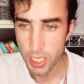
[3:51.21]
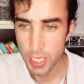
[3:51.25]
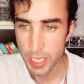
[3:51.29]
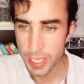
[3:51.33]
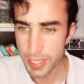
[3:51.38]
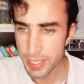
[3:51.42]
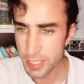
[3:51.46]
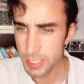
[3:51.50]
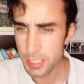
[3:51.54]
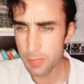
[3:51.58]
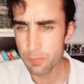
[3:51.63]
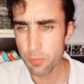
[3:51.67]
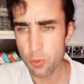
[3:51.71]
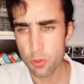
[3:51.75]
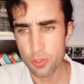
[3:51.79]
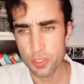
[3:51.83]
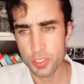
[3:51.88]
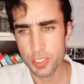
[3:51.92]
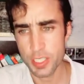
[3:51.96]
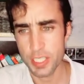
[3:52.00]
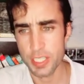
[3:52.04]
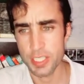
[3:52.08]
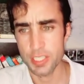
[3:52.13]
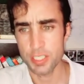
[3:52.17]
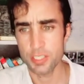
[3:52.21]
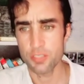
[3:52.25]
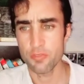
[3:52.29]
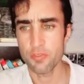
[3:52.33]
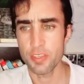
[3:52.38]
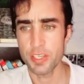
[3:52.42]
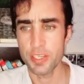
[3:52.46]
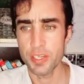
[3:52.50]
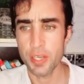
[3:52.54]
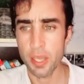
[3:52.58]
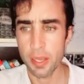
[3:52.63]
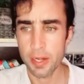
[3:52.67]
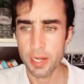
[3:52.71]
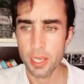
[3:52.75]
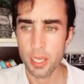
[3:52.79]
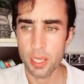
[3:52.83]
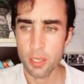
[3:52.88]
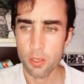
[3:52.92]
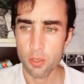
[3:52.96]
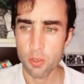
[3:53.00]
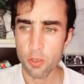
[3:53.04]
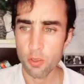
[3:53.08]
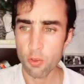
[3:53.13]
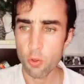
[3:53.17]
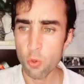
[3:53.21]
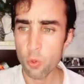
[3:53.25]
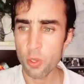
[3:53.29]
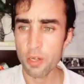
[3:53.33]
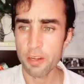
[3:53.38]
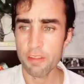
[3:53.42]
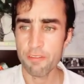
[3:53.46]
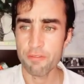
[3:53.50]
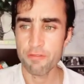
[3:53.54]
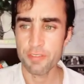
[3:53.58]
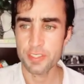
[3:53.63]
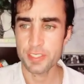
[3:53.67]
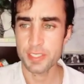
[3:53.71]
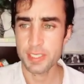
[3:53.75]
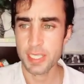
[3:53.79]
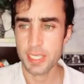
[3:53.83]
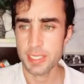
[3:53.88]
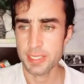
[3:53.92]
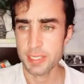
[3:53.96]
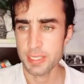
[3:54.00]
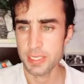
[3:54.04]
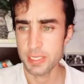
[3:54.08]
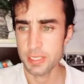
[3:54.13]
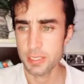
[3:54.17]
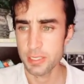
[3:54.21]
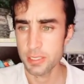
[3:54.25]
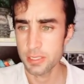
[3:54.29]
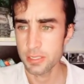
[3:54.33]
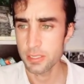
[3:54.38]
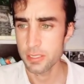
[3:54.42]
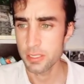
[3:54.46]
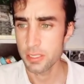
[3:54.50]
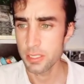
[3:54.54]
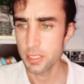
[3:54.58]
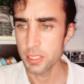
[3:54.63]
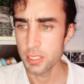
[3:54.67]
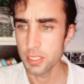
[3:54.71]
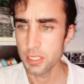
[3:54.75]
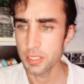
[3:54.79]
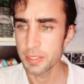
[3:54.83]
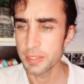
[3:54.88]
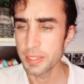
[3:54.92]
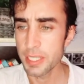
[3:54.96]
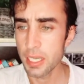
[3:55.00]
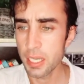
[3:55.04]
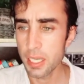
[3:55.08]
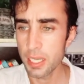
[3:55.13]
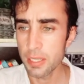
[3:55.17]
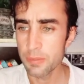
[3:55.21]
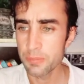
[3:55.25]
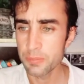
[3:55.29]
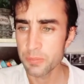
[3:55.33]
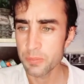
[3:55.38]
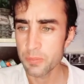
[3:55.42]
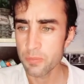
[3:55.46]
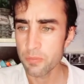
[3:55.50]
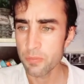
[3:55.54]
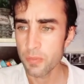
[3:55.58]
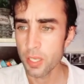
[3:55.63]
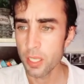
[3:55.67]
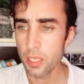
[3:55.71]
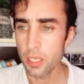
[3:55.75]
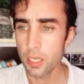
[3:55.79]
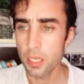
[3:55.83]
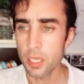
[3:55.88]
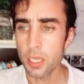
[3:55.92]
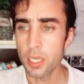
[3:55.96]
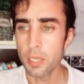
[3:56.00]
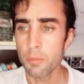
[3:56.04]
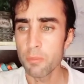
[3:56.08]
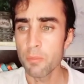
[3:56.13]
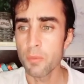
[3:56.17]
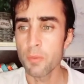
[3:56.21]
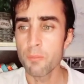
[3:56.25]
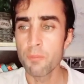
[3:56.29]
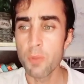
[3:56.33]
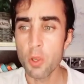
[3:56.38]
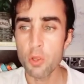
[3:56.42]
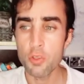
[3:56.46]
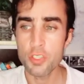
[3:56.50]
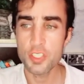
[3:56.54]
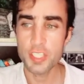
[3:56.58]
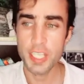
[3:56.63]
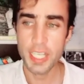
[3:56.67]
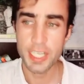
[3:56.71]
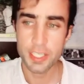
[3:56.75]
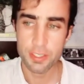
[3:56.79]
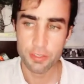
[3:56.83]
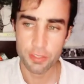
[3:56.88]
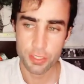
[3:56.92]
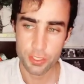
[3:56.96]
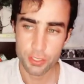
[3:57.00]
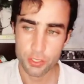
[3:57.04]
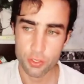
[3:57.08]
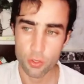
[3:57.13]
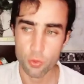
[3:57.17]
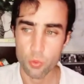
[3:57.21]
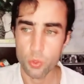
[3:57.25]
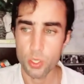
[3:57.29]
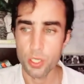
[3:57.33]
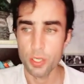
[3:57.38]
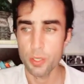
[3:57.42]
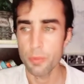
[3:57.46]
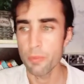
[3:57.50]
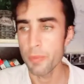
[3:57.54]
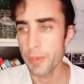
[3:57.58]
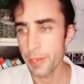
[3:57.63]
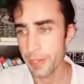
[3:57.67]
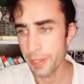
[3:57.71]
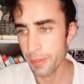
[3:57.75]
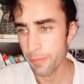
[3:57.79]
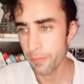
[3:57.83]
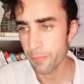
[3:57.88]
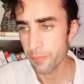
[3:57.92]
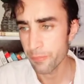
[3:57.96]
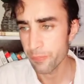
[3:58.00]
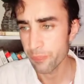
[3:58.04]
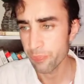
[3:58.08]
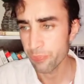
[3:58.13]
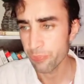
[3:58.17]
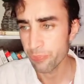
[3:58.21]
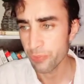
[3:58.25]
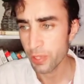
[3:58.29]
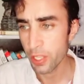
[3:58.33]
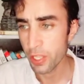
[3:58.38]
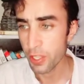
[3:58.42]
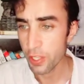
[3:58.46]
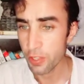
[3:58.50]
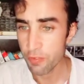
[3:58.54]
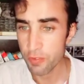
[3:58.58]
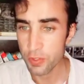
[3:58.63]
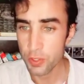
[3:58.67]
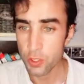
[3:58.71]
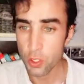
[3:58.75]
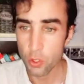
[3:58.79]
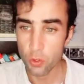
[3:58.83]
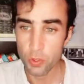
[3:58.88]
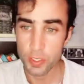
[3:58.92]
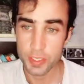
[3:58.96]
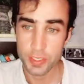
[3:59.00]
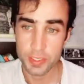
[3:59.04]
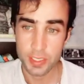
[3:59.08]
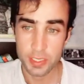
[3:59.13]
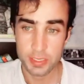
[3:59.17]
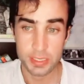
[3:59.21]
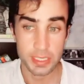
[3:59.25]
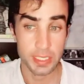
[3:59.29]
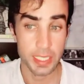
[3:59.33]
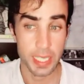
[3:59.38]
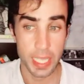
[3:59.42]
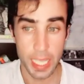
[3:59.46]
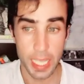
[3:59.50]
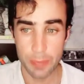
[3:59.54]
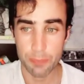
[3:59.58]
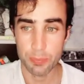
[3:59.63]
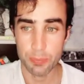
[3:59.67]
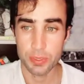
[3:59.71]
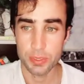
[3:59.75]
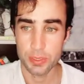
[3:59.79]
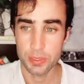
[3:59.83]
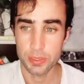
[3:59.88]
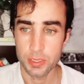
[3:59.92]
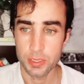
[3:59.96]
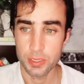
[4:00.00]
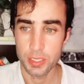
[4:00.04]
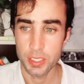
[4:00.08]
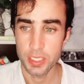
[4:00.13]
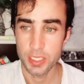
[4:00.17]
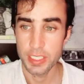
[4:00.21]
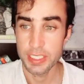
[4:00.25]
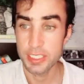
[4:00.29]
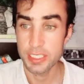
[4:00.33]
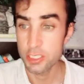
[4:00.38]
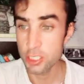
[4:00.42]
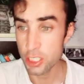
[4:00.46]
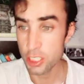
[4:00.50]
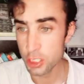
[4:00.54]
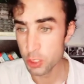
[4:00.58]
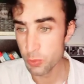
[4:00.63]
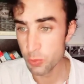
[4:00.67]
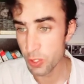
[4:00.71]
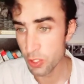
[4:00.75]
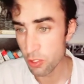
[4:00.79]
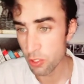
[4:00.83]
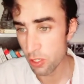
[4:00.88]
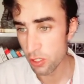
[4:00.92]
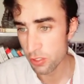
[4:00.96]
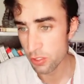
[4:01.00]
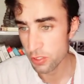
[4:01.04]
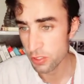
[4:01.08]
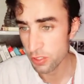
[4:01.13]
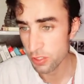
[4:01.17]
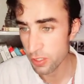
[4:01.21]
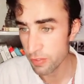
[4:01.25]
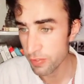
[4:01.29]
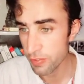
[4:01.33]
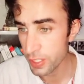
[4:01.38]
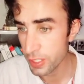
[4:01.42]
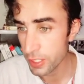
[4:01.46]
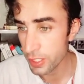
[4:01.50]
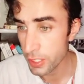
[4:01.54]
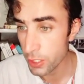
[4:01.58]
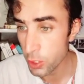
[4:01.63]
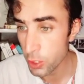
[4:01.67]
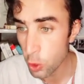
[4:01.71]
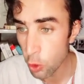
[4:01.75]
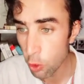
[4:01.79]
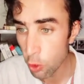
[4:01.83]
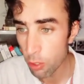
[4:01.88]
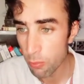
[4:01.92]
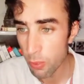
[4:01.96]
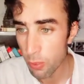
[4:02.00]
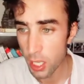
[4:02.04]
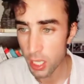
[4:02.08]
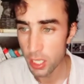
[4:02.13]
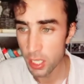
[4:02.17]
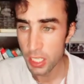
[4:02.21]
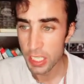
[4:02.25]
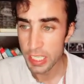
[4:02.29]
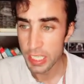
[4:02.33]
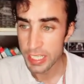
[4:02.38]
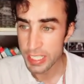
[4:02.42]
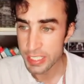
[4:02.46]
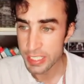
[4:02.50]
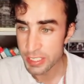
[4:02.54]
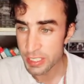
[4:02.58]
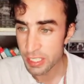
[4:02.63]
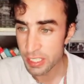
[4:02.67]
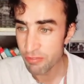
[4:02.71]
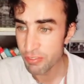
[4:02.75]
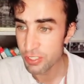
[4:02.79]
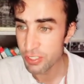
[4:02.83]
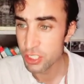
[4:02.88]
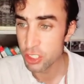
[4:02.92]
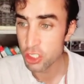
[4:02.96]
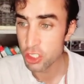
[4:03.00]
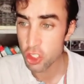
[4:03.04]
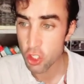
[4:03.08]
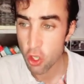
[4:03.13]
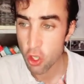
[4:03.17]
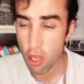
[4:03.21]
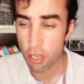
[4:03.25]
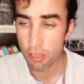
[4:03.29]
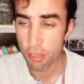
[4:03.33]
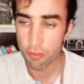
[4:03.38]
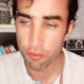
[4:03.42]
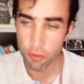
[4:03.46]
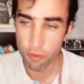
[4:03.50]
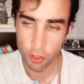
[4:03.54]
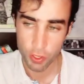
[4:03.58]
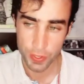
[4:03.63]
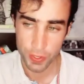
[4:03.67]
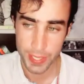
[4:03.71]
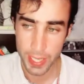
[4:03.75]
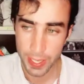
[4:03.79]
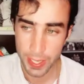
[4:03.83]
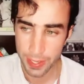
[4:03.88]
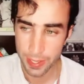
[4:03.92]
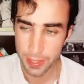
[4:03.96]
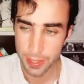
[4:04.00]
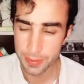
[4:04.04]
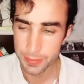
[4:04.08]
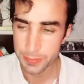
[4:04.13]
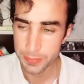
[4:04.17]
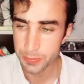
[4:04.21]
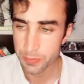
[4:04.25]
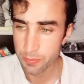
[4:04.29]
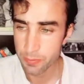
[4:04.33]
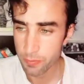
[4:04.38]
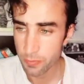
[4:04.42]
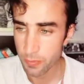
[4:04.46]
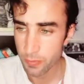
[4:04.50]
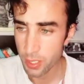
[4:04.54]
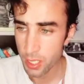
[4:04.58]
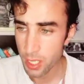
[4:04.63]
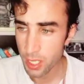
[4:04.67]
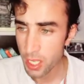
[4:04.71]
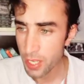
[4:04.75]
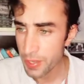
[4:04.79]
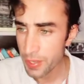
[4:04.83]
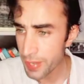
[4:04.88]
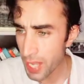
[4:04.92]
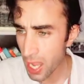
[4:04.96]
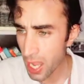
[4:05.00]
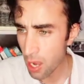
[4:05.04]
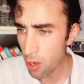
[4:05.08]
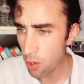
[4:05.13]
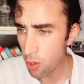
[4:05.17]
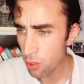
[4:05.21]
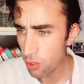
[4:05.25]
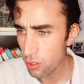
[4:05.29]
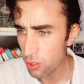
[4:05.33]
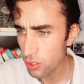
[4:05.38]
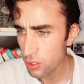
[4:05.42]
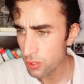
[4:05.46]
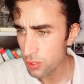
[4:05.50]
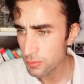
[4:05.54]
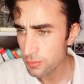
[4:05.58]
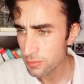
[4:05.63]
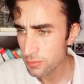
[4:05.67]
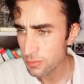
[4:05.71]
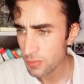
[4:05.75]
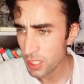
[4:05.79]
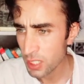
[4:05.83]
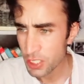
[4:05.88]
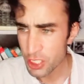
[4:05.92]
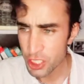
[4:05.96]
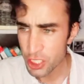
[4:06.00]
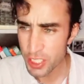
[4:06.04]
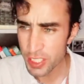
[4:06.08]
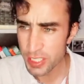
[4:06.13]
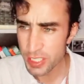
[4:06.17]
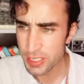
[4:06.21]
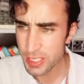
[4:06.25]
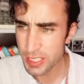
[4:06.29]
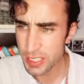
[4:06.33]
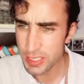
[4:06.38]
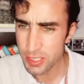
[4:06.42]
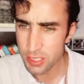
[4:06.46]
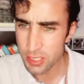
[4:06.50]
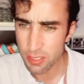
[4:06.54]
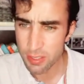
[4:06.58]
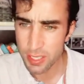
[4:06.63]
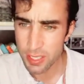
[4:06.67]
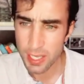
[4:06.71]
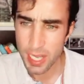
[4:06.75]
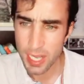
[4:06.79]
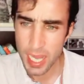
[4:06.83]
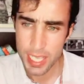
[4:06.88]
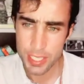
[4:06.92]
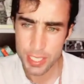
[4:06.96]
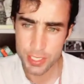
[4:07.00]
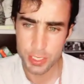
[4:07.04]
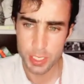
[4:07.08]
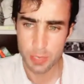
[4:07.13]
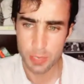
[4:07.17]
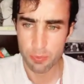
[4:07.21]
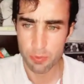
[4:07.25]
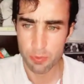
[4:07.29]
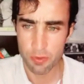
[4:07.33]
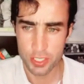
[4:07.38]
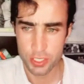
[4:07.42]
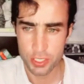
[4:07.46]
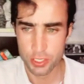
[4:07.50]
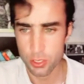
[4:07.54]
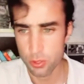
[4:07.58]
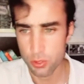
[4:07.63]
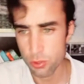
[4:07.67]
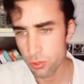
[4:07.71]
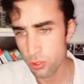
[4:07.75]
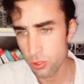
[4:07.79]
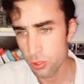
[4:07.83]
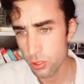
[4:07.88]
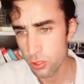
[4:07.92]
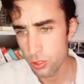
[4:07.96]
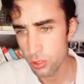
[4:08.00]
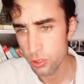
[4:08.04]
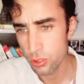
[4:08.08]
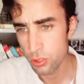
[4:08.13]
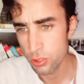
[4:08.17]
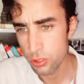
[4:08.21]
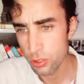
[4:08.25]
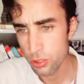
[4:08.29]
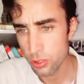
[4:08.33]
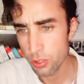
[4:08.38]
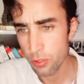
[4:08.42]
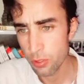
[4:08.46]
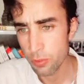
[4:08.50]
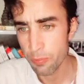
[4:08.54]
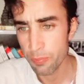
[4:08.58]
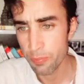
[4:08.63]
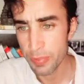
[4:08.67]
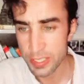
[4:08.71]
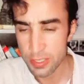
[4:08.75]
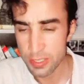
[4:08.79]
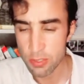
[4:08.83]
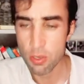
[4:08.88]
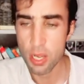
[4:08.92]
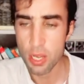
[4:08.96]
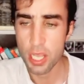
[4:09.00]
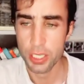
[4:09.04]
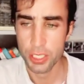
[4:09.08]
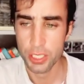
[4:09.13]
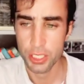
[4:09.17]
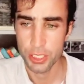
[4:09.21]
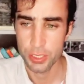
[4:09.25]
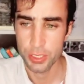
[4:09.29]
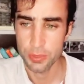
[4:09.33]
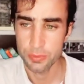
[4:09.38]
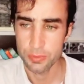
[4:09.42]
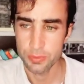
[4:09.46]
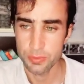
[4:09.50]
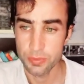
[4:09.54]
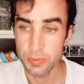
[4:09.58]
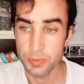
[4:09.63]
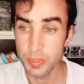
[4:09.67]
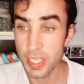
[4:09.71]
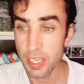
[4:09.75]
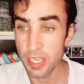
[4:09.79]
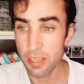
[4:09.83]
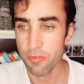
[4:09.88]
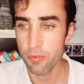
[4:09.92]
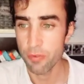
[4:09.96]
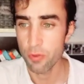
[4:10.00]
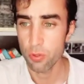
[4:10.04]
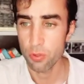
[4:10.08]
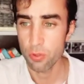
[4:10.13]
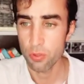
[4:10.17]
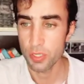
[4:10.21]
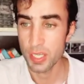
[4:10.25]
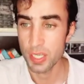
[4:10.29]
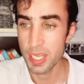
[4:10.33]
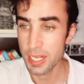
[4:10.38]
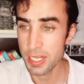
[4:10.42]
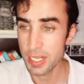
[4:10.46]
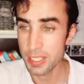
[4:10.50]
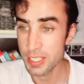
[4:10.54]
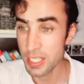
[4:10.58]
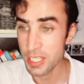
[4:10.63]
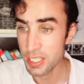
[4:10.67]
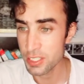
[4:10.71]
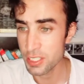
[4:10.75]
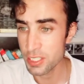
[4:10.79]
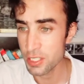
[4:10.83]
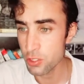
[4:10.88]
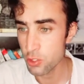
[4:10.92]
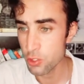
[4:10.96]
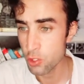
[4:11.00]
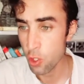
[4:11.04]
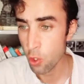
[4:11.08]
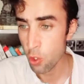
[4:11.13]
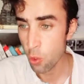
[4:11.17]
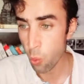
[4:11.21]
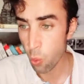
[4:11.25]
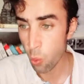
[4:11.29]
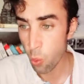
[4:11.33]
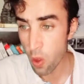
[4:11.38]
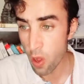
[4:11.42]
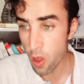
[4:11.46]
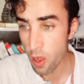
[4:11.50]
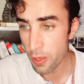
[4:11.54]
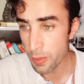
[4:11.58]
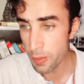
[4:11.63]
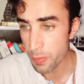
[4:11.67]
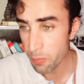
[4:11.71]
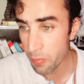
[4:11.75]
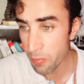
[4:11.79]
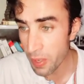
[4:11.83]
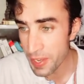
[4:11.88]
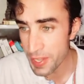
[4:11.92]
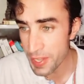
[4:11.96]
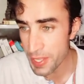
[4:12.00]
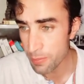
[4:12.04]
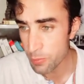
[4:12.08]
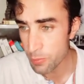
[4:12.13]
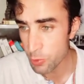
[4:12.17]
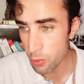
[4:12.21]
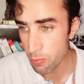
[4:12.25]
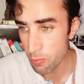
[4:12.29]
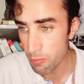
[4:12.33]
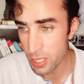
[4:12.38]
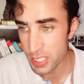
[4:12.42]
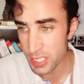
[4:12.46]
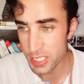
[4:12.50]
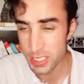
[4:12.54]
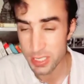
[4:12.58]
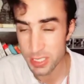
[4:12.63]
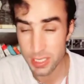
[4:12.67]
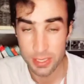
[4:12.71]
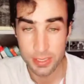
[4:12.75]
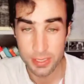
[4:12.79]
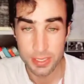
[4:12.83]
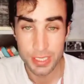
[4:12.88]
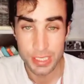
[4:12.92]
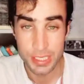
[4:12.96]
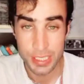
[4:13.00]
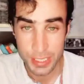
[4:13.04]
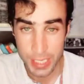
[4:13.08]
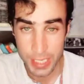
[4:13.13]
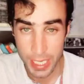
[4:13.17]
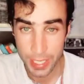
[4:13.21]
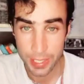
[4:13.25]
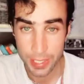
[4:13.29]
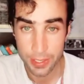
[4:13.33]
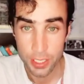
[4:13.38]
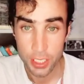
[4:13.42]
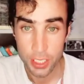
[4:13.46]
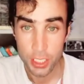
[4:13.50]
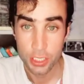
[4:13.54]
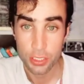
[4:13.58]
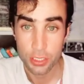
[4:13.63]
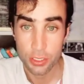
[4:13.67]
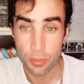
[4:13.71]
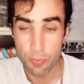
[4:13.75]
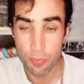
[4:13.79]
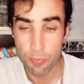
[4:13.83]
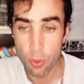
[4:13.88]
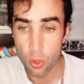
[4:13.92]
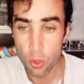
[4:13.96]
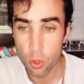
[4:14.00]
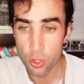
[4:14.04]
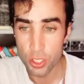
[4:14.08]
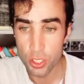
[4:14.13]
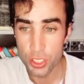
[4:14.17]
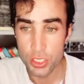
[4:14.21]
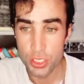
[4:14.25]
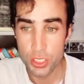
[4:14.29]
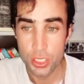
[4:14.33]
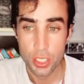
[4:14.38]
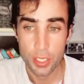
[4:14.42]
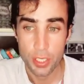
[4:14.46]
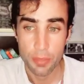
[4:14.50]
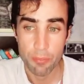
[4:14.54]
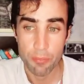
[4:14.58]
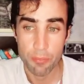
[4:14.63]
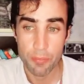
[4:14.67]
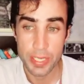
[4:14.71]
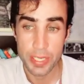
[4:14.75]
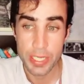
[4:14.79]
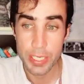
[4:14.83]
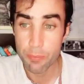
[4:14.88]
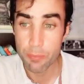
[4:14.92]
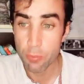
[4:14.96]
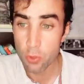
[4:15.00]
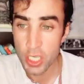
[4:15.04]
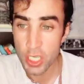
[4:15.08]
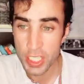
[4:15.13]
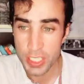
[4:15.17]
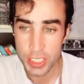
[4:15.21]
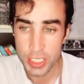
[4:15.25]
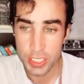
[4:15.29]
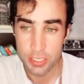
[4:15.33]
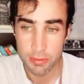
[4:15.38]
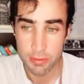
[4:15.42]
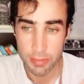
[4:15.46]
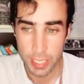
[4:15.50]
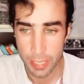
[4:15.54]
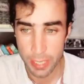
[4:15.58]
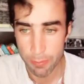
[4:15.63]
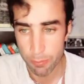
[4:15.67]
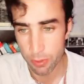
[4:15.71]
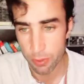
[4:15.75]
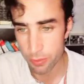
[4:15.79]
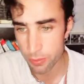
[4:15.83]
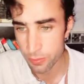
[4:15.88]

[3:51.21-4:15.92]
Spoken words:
Another point is when Nana overemphasizes the boy's hatred toward Mariam, even though it doesn't happen. It is just because living in Kolba itself is a shock for Nana. Now, she has internalized oppressive patriarchy. Therefore, Nana doesn't want Mariam to misunderstand the boy's manipulated labor.